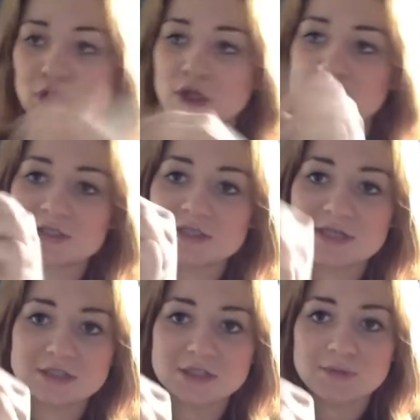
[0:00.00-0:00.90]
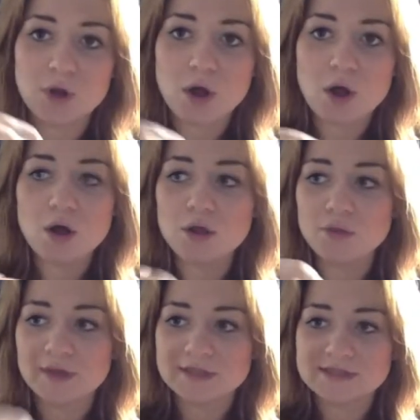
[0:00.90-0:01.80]
you just attach them all the
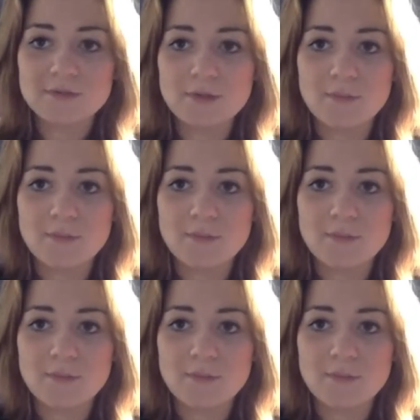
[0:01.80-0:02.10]
way down the